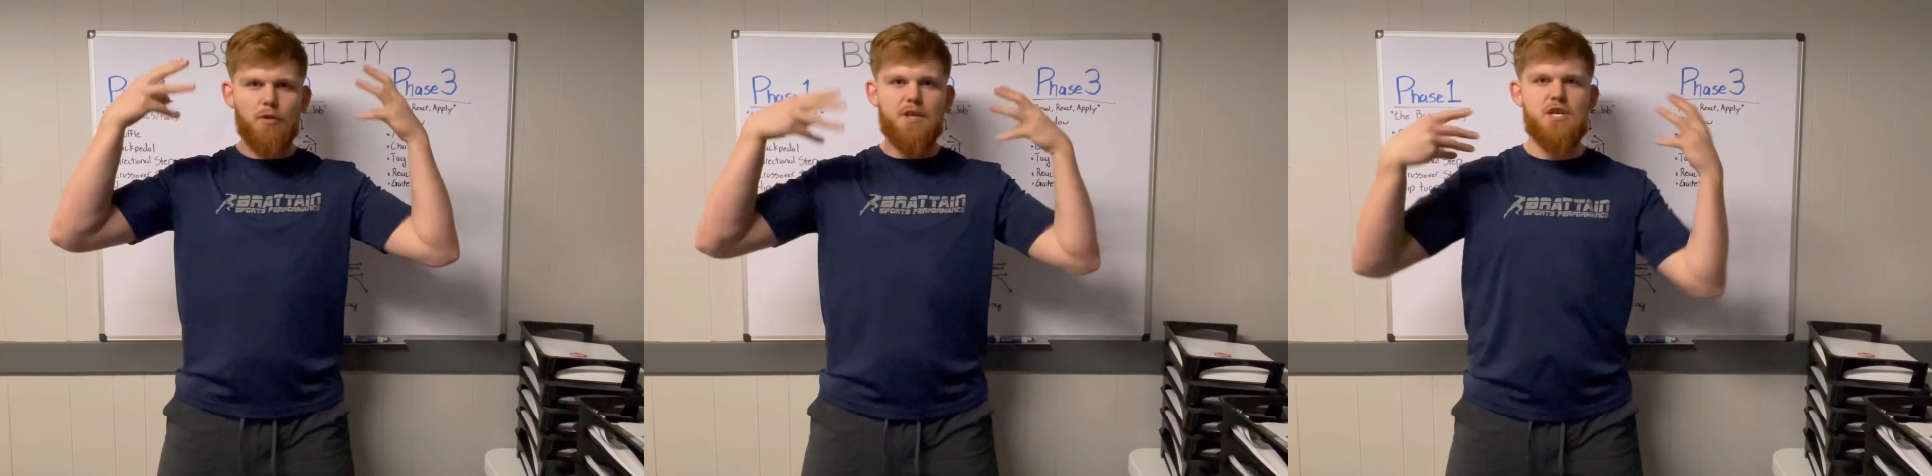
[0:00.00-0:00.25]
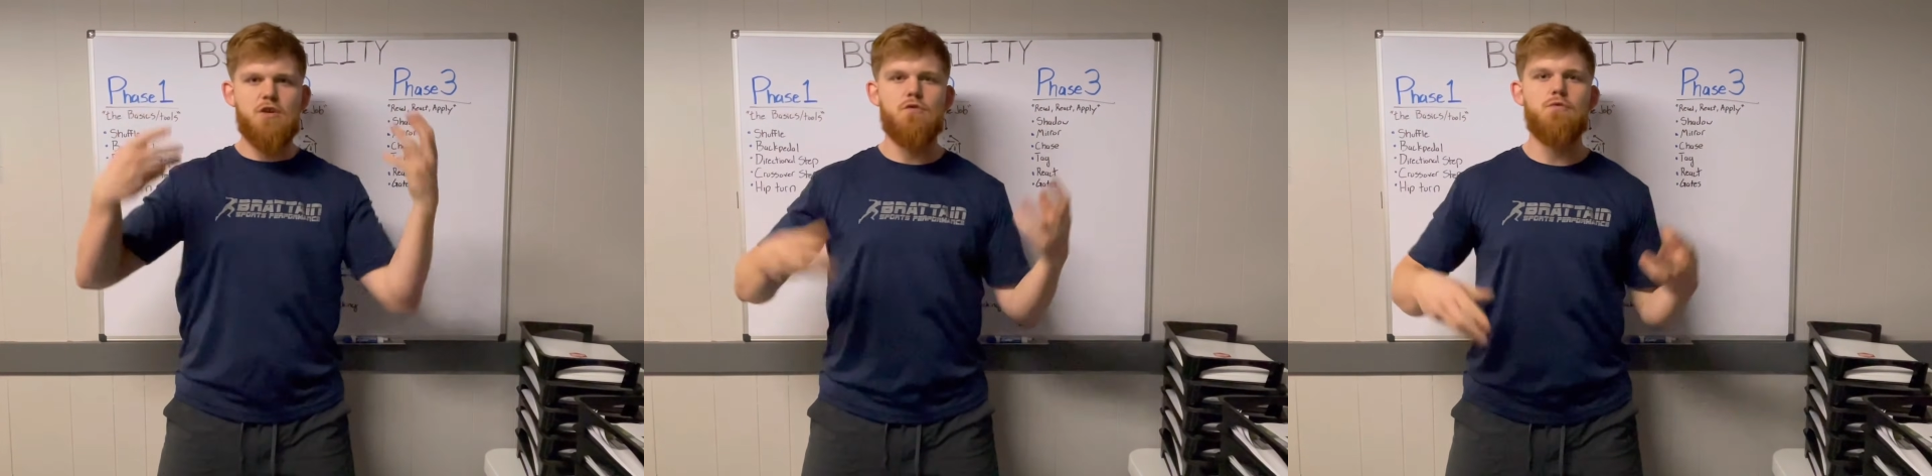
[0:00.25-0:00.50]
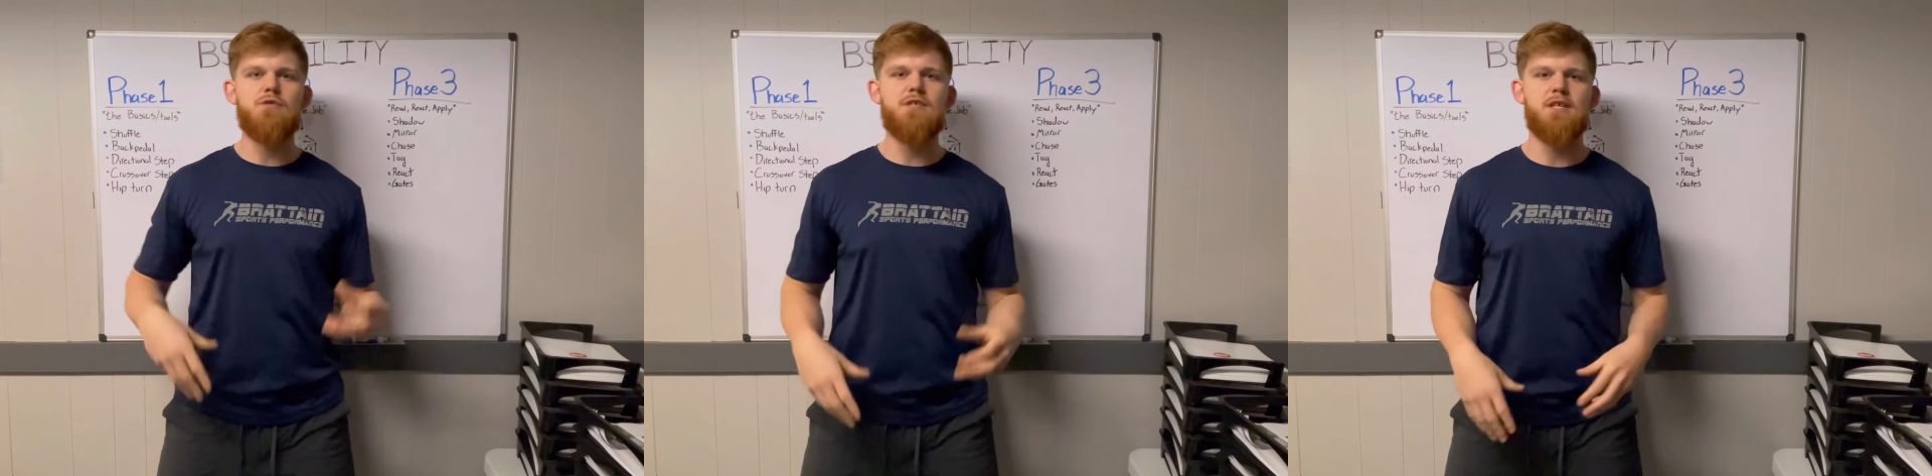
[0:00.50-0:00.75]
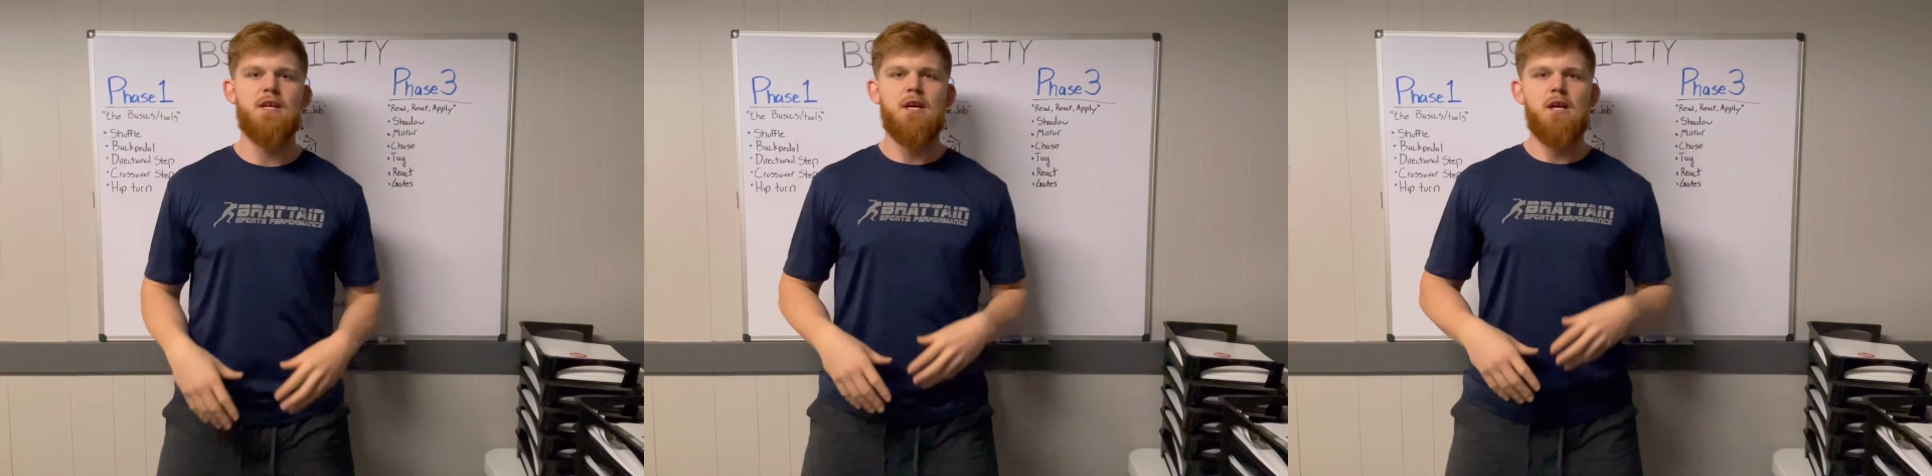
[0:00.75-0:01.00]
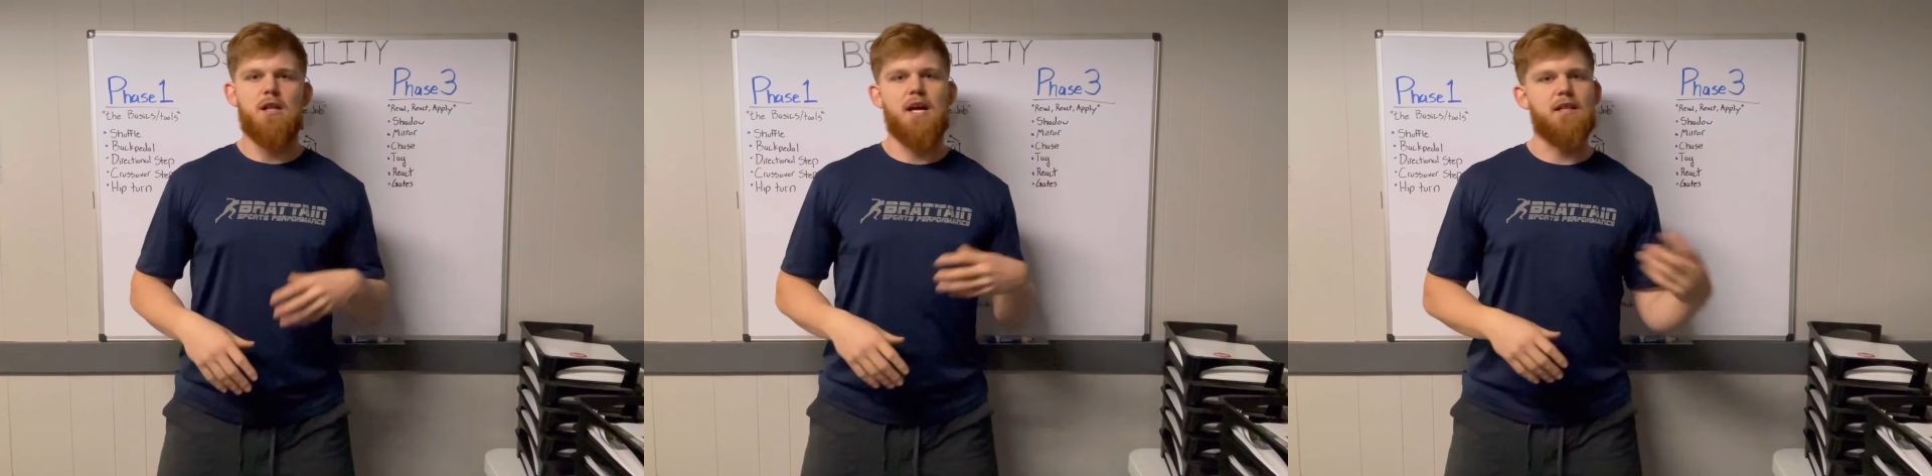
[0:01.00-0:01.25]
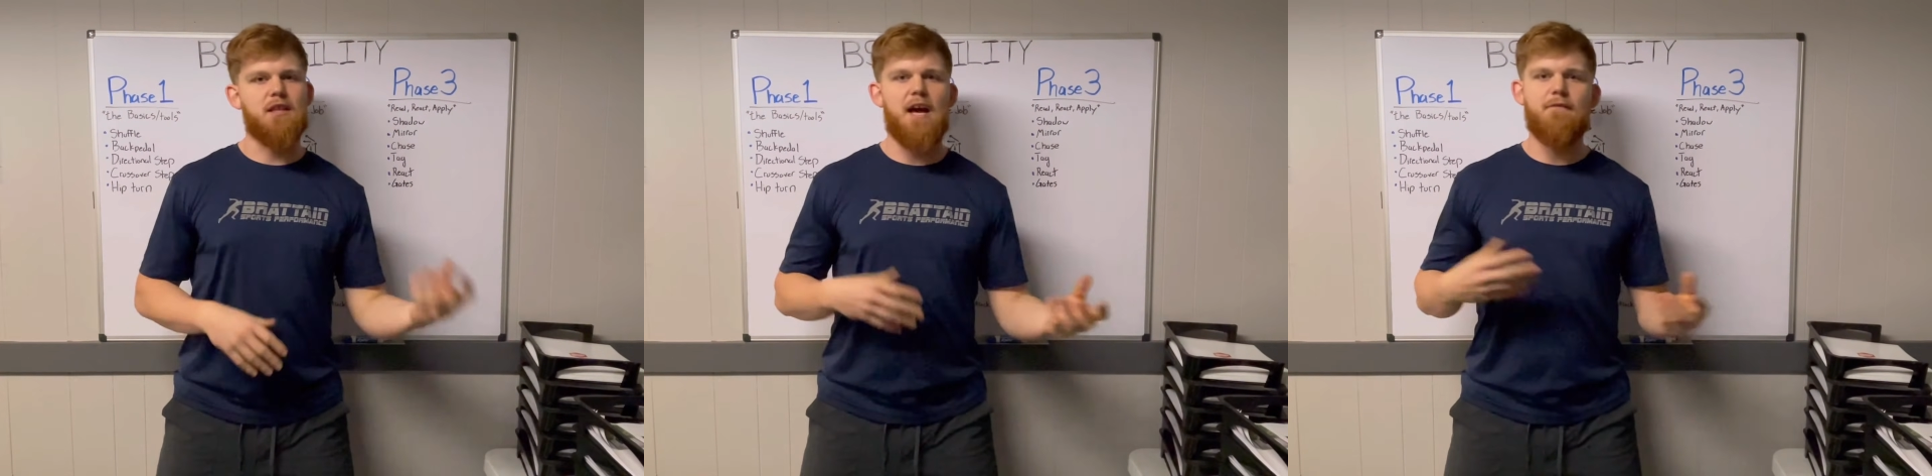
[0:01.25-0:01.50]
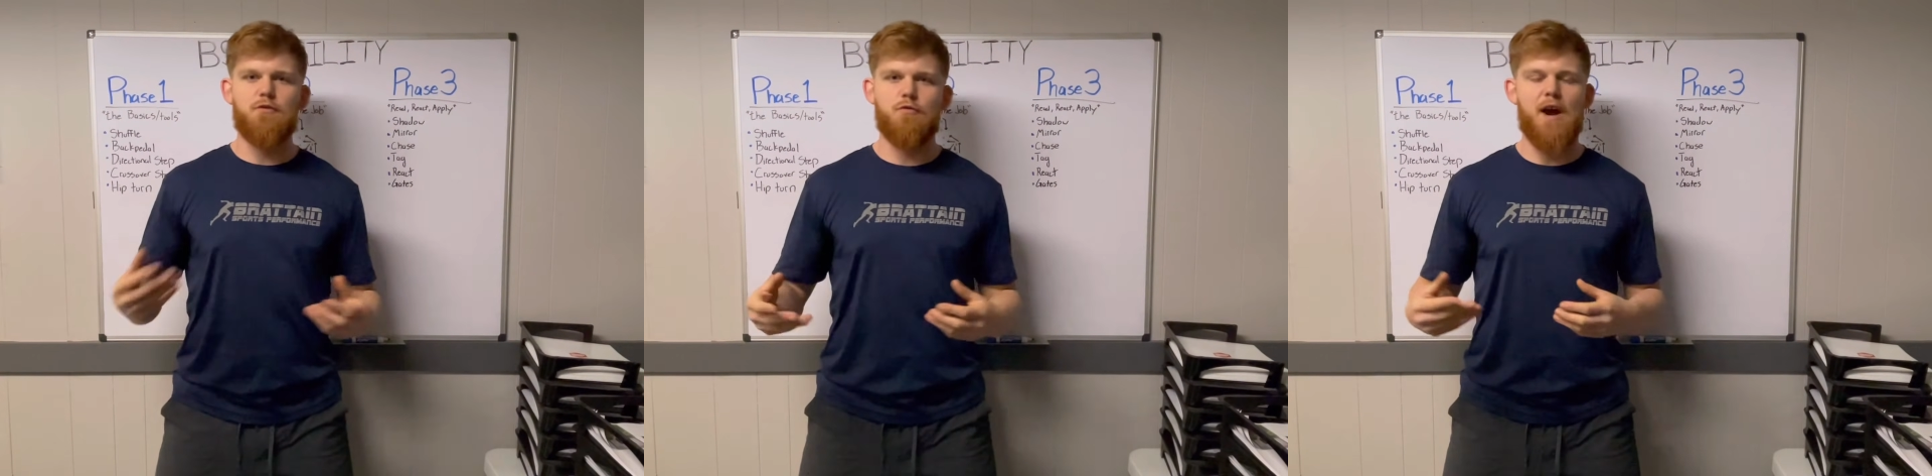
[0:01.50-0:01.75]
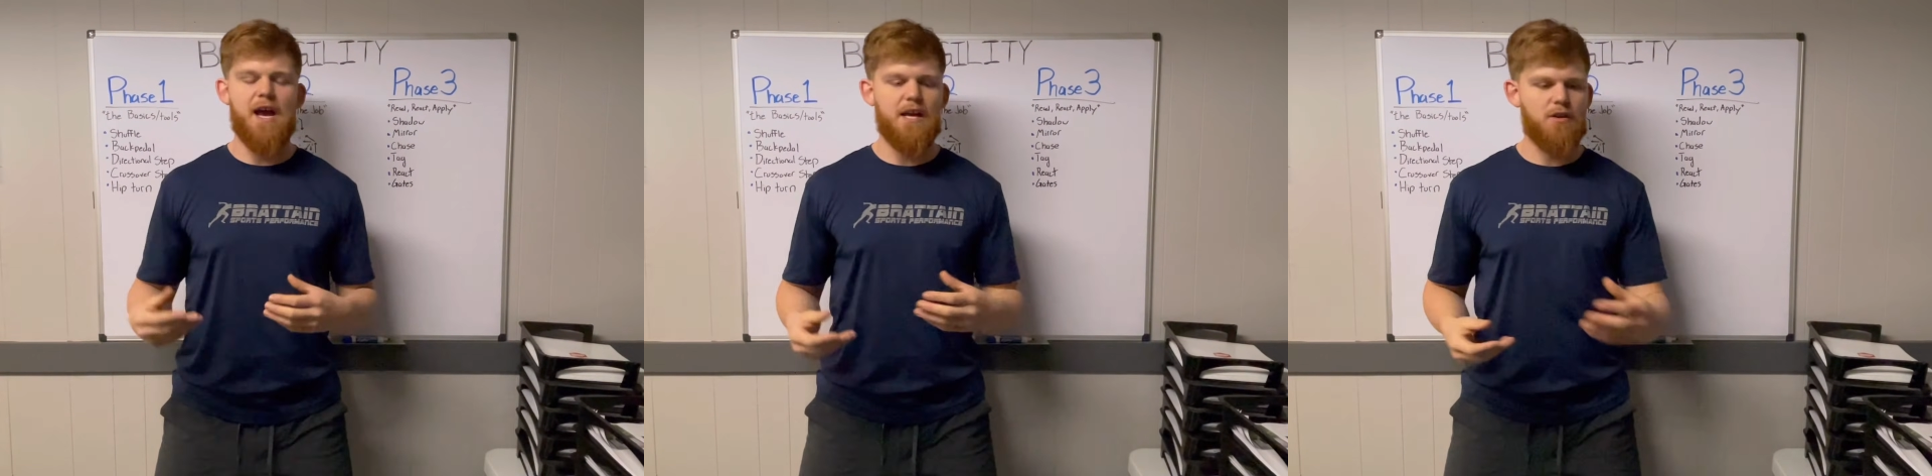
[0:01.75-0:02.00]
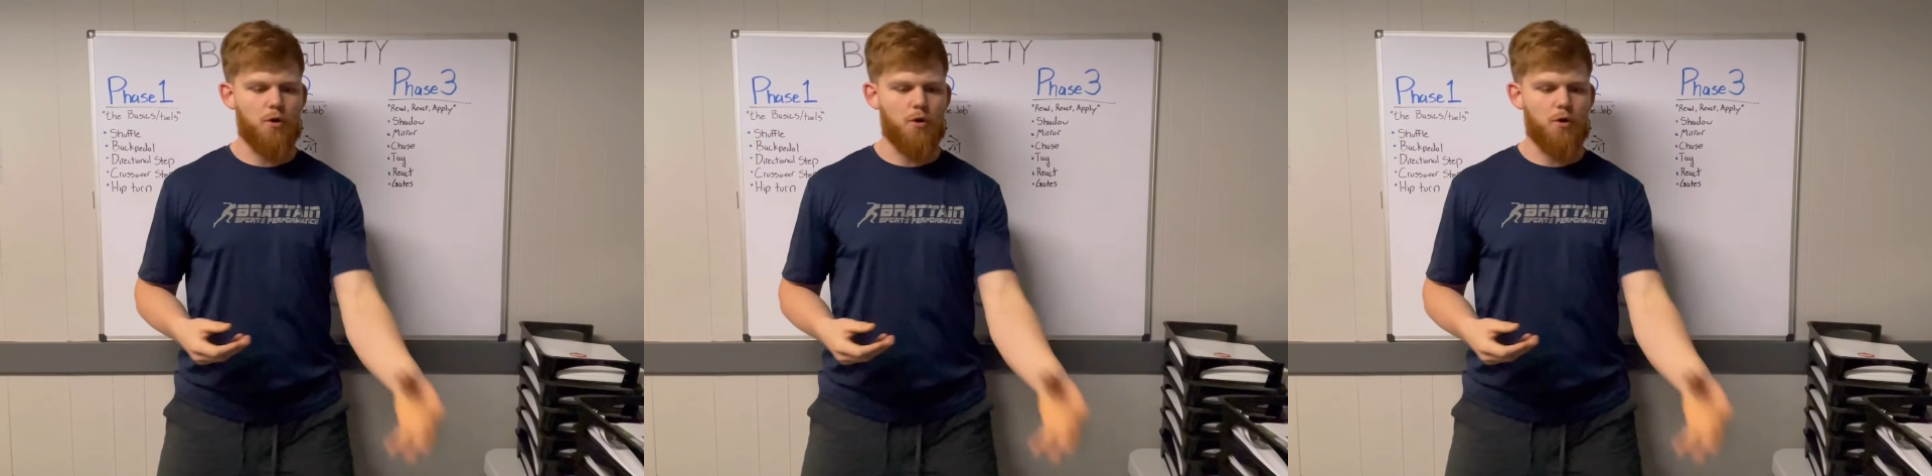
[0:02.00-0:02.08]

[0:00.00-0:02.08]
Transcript: cues like left, right,